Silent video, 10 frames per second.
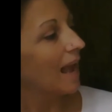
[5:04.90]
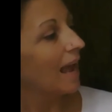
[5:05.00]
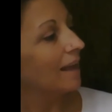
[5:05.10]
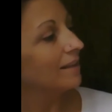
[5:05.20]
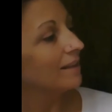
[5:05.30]

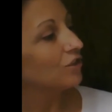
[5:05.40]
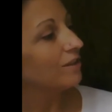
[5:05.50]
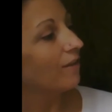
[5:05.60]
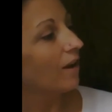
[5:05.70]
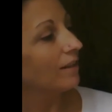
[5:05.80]
And
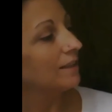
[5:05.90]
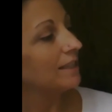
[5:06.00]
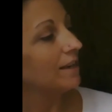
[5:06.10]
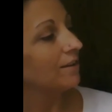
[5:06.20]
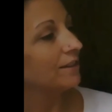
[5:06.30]
she
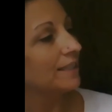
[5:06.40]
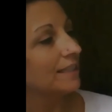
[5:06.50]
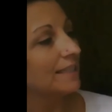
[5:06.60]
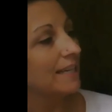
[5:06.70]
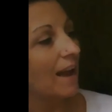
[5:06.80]
volunteered
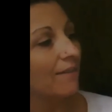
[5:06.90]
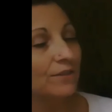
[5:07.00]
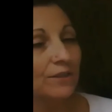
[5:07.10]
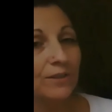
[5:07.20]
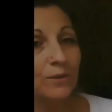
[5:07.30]
to stay
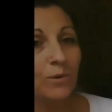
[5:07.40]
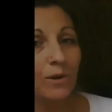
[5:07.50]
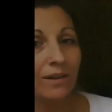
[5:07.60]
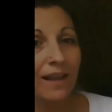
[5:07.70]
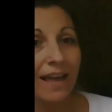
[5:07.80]
after
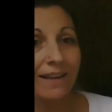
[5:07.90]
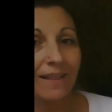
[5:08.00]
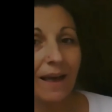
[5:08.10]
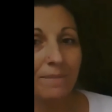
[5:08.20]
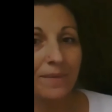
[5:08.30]
school and
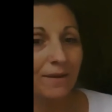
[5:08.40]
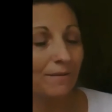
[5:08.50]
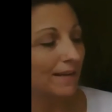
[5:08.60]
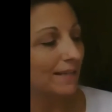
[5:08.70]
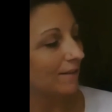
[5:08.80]
clap the
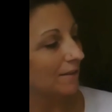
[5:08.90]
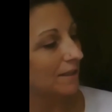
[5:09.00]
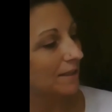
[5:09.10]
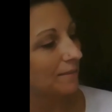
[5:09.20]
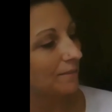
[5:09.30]

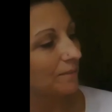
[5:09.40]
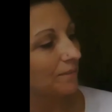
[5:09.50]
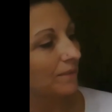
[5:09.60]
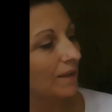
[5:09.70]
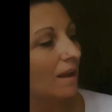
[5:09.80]
erasers.
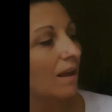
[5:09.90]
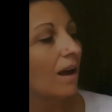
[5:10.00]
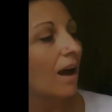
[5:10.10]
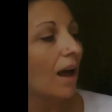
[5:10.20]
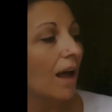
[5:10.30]

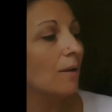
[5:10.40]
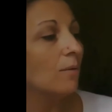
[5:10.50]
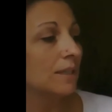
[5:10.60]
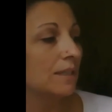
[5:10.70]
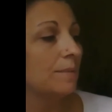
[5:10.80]
"I
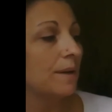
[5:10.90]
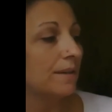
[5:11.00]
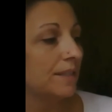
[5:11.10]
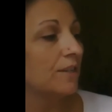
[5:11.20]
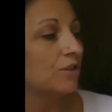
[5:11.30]
want to be a
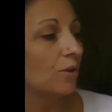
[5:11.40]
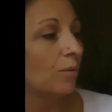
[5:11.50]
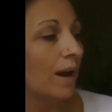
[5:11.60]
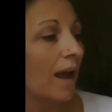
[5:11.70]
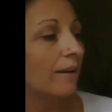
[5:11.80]
teacher
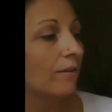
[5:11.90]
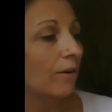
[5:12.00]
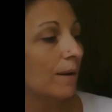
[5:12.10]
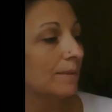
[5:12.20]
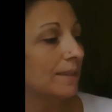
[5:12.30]
when I
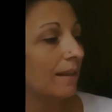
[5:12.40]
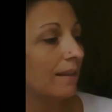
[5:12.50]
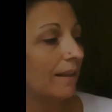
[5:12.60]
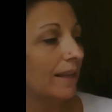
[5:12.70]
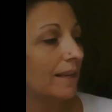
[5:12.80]
grow up," said
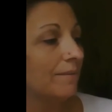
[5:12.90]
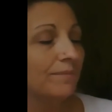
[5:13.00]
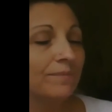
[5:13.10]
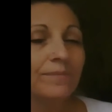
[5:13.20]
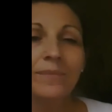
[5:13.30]
Lily.
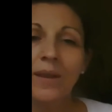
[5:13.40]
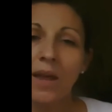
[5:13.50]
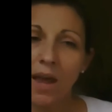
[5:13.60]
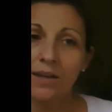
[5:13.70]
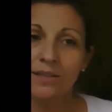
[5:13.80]

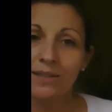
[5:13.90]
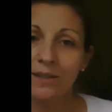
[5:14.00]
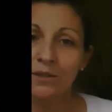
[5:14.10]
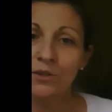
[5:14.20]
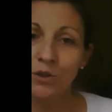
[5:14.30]

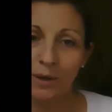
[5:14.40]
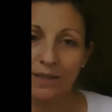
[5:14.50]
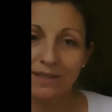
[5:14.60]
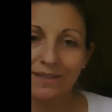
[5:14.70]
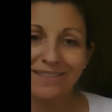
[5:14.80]
"Excellent
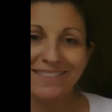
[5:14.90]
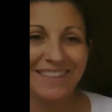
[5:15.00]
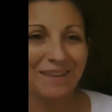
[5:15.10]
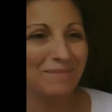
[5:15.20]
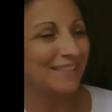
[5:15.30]
choice,"
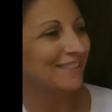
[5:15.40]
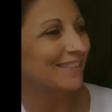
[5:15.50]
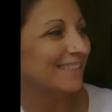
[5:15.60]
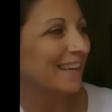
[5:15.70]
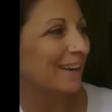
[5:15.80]
said
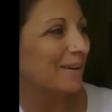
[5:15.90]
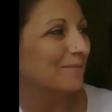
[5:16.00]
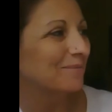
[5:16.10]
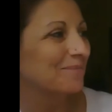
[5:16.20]
Mr. Slinger.